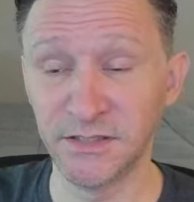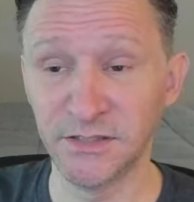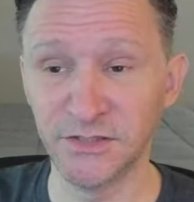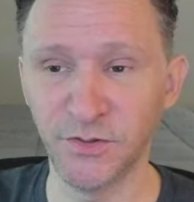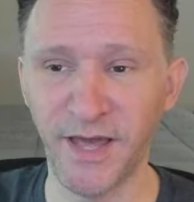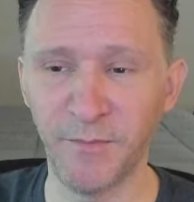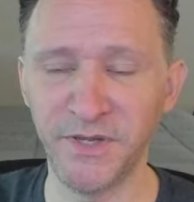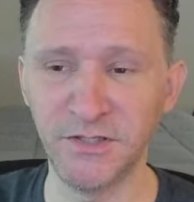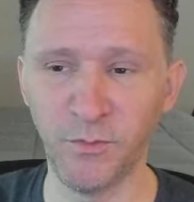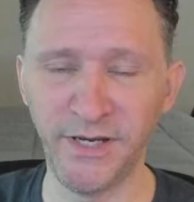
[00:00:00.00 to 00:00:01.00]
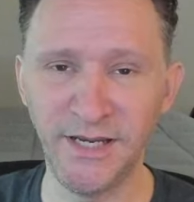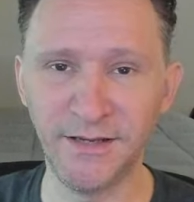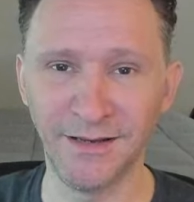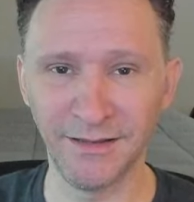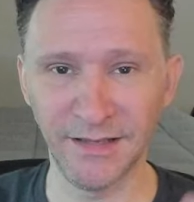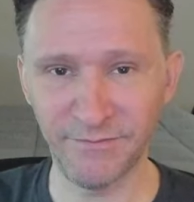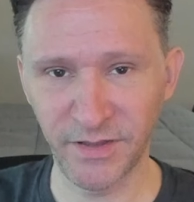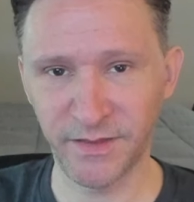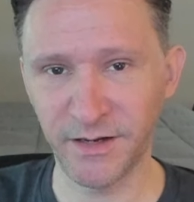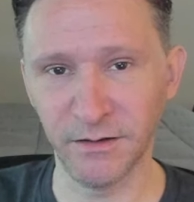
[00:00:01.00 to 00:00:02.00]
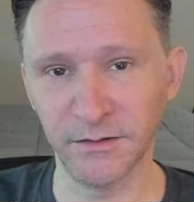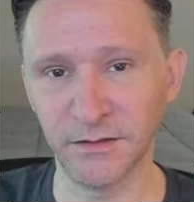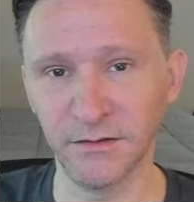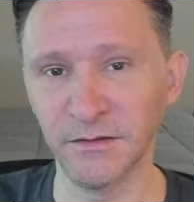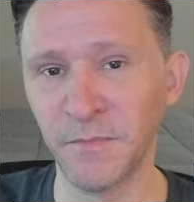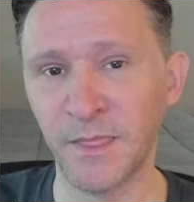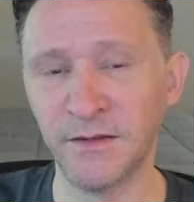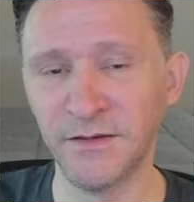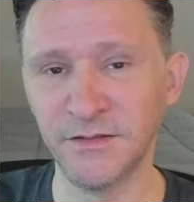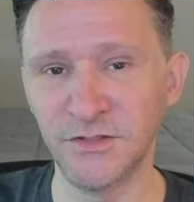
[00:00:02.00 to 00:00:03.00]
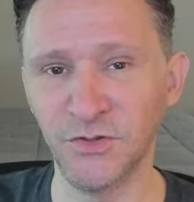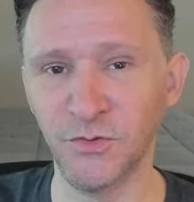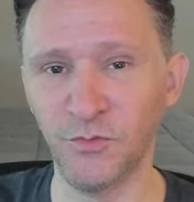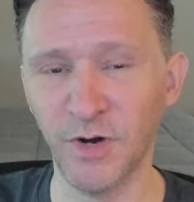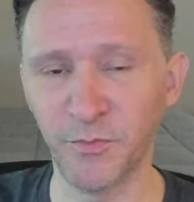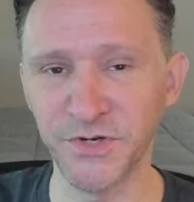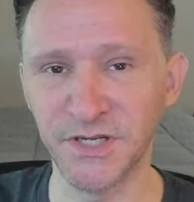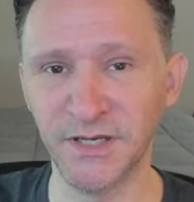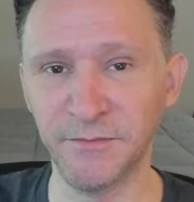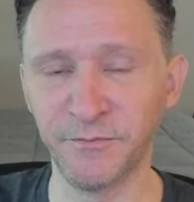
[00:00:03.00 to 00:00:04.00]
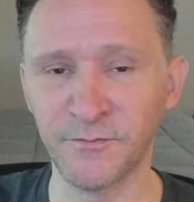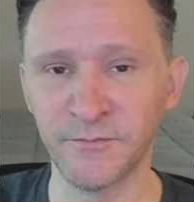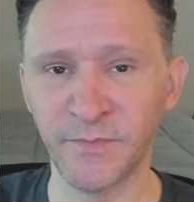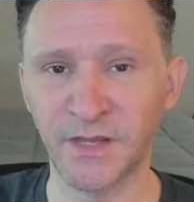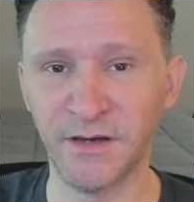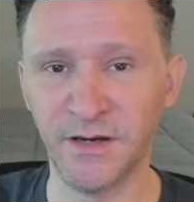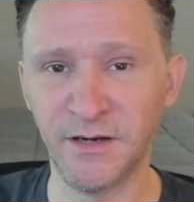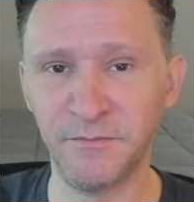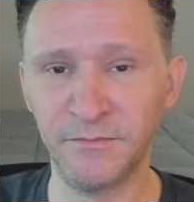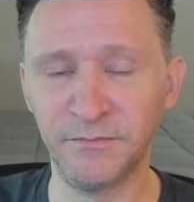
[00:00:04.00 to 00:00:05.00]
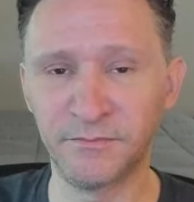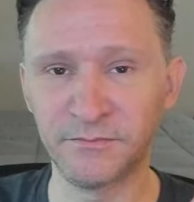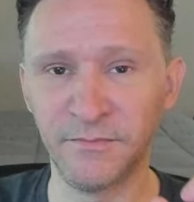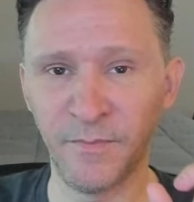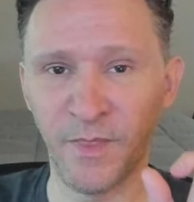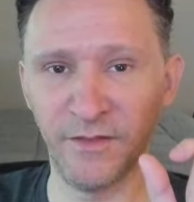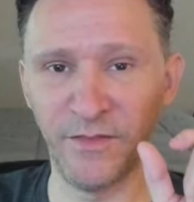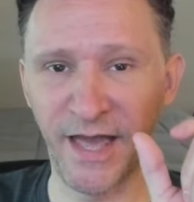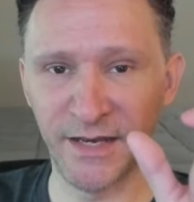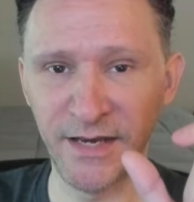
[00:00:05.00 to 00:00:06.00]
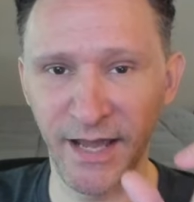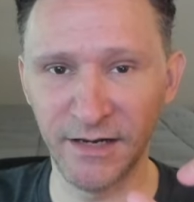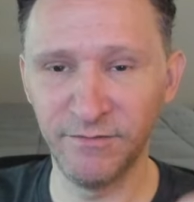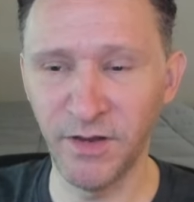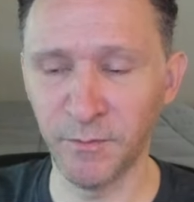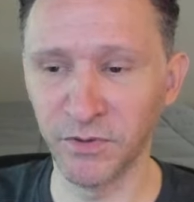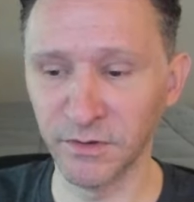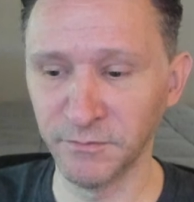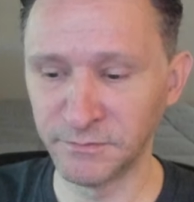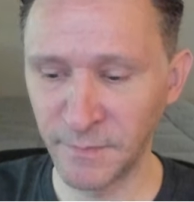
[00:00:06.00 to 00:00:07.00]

So that means we need an 11th character to represent that negative number.